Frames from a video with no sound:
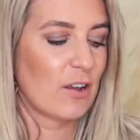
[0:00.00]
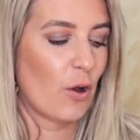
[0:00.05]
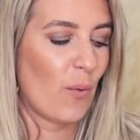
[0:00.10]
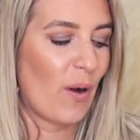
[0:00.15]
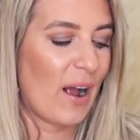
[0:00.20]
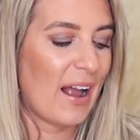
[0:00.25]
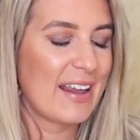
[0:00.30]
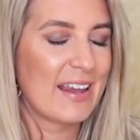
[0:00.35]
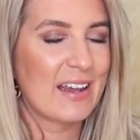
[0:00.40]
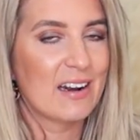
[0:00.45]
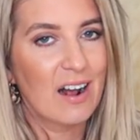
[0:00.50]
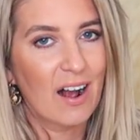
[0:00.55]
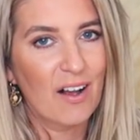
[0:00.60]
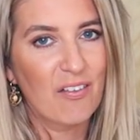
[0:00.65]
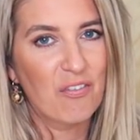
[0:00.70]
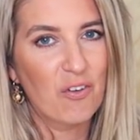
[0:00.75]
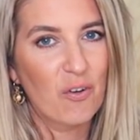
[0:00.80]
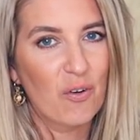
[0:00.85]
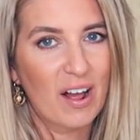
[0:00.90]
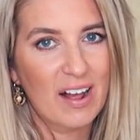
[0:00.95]
so I
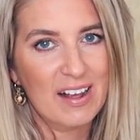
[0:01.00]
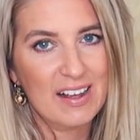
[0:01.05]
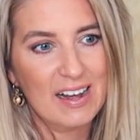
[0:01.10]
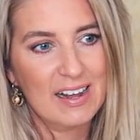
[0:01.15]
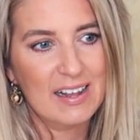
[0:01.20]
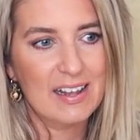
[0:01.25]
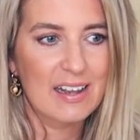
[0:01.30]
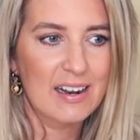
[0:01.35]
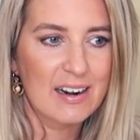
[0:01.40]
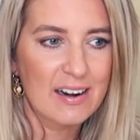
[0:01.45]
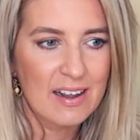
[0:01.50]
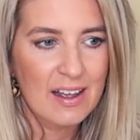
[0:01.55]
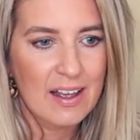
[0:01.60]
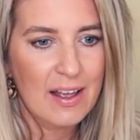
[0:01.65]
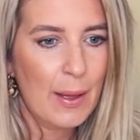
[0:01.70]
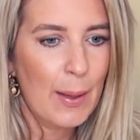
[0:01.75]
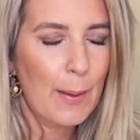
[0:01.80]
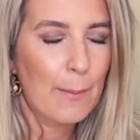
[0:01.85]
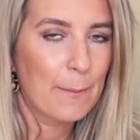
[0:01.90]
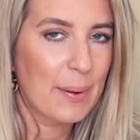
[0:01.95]
feel like I can
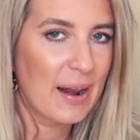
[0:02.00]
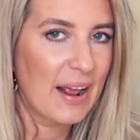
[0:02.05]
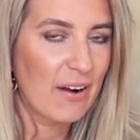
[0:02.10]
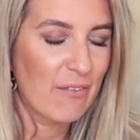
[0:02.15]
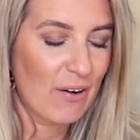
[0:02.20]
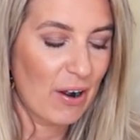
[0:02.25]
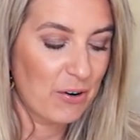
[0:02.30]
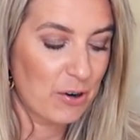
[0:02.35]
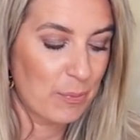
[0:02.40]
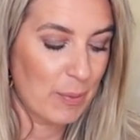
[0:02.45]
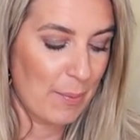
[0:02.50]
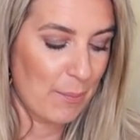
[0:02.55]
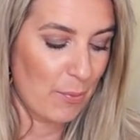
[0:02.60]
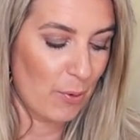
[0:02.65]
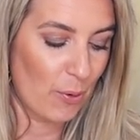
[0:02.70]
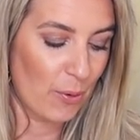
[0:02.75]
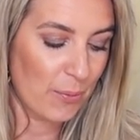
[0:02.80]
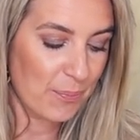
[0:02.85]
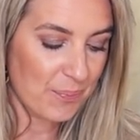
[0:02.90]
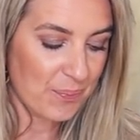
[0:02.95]
play around a bit
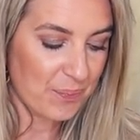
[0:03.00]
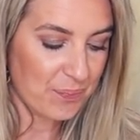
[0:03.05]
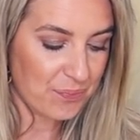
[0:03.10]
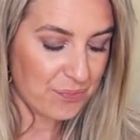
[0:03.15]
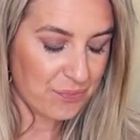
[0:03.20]
more.